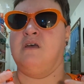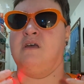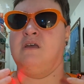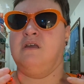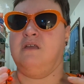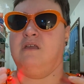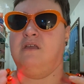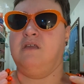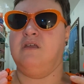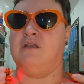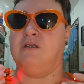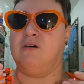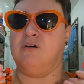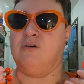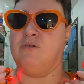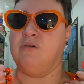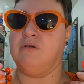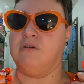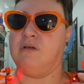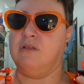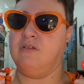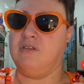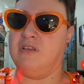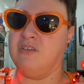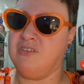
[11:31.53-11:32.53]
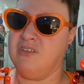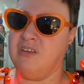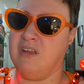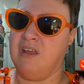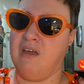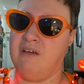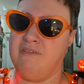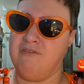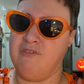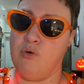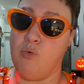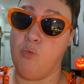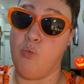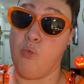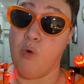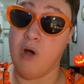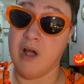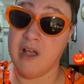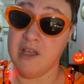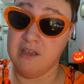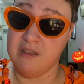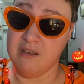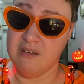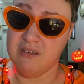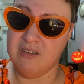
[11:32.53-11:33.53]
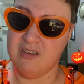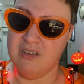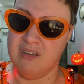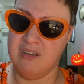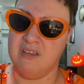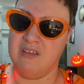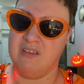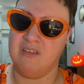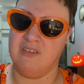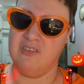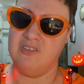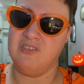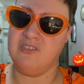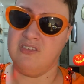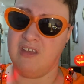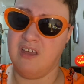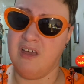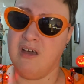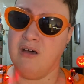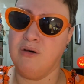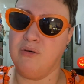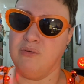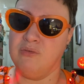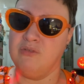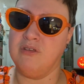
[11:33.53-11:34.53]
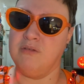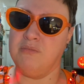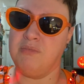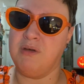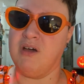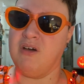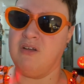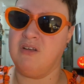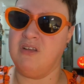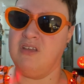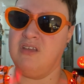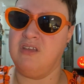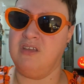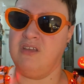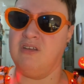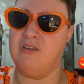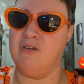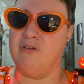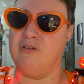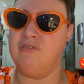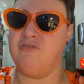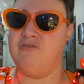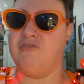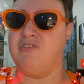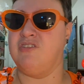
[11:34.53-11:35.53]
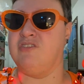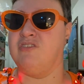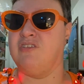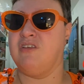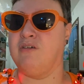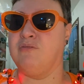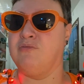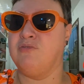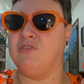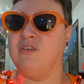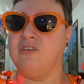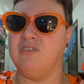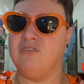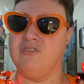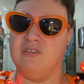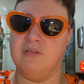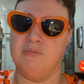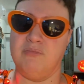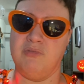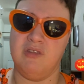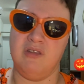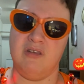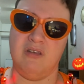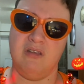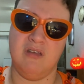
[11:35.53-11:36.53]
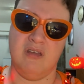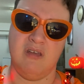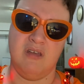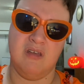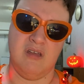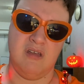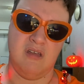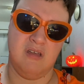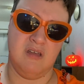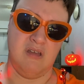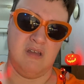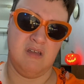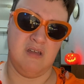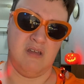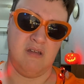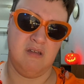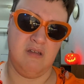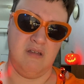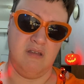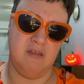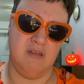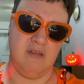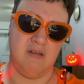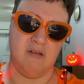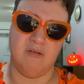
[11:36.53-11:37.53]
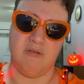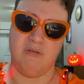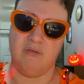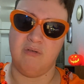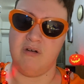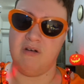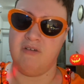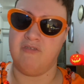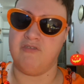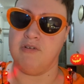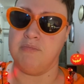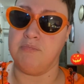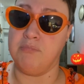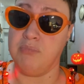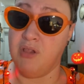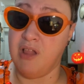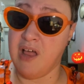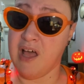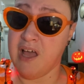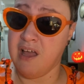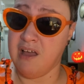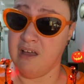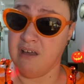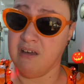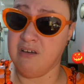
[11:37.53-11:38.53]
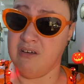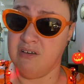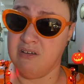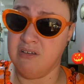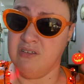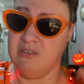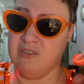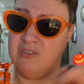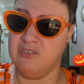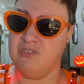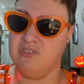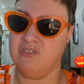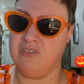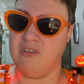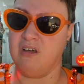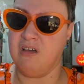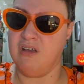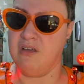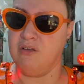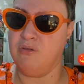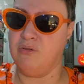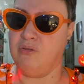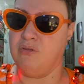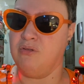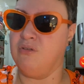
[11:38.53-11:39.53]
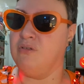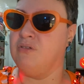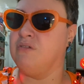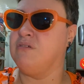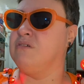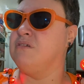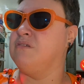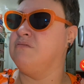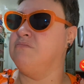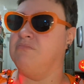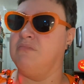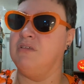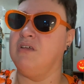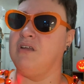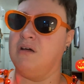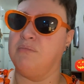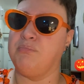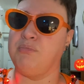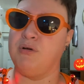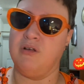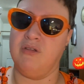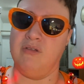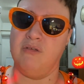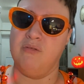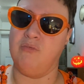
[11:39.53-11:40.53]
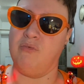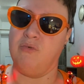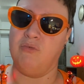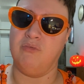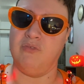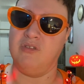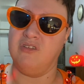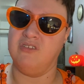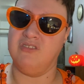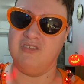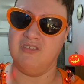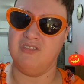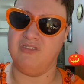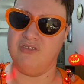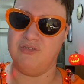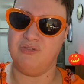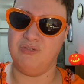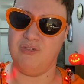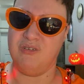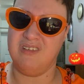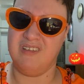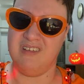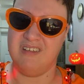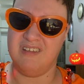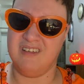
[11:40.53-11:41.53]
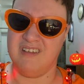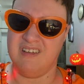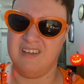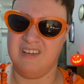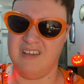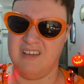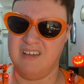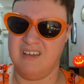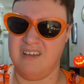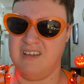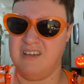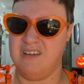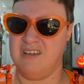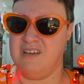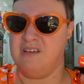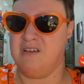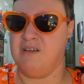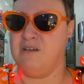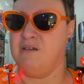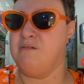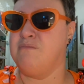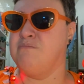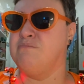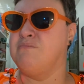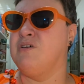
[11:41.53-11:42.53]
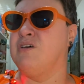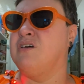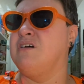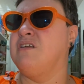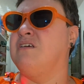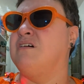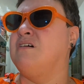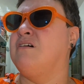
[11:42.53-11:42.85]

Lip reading: you know, it doesn't have a white sound about it, you know, if it sounds like something, you know, of a black style, then I probably won't listen to it. But,